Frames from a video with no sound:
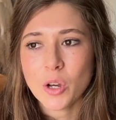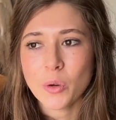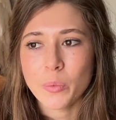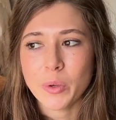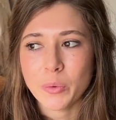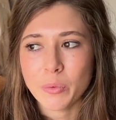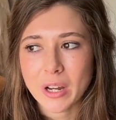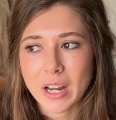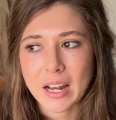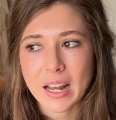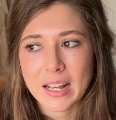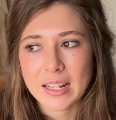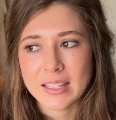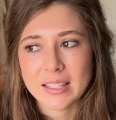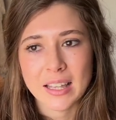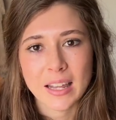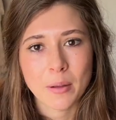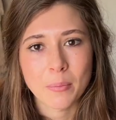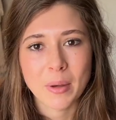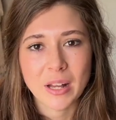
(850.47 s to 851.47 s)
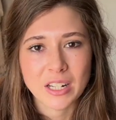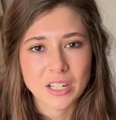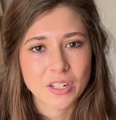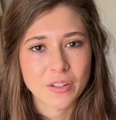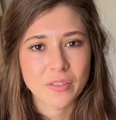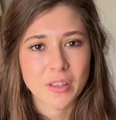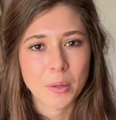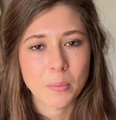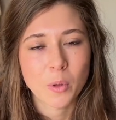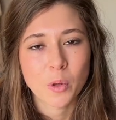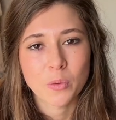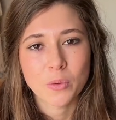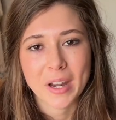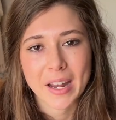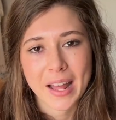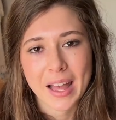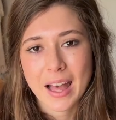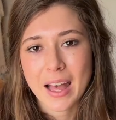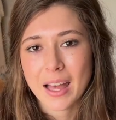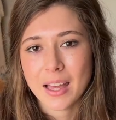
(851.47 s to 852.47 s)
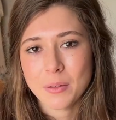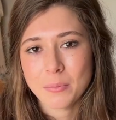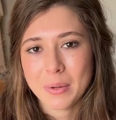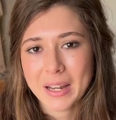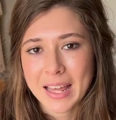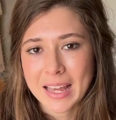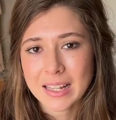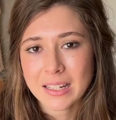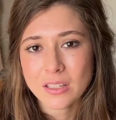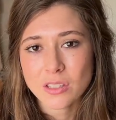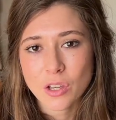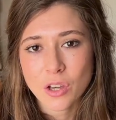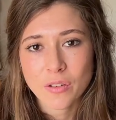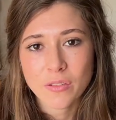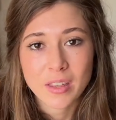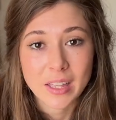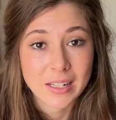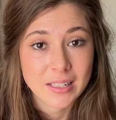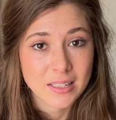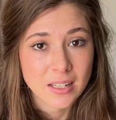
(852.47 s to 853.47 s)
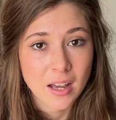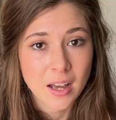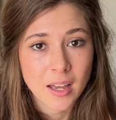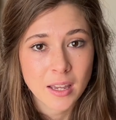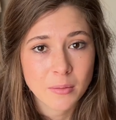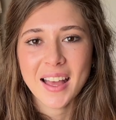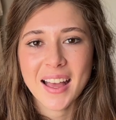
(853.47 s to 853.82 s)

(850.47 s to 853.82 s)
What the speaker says: we realized that a bunch of them already had plans over that time.